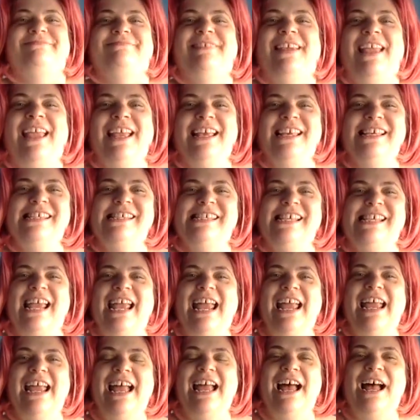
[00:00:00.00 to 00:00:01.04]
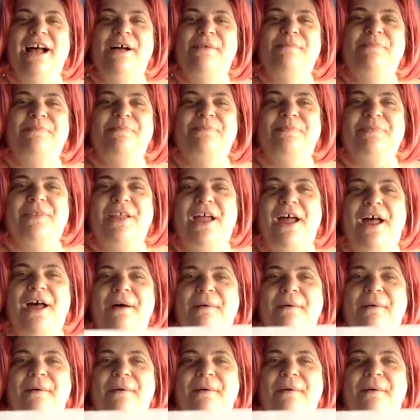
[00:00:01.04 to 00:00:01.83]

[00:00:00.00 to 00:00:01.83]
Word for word: is a, um, a